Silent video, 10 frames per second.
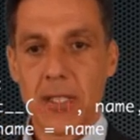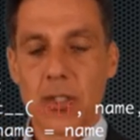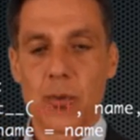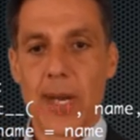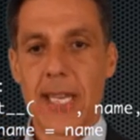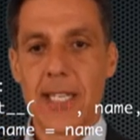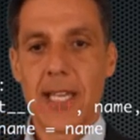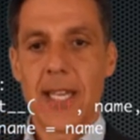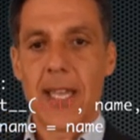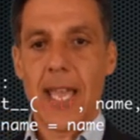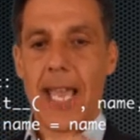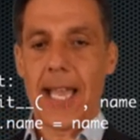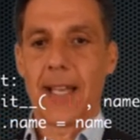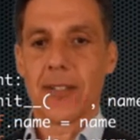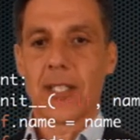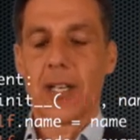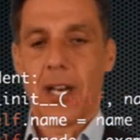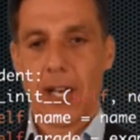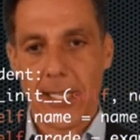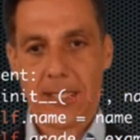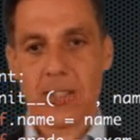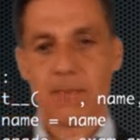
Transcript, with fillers: grade, and height.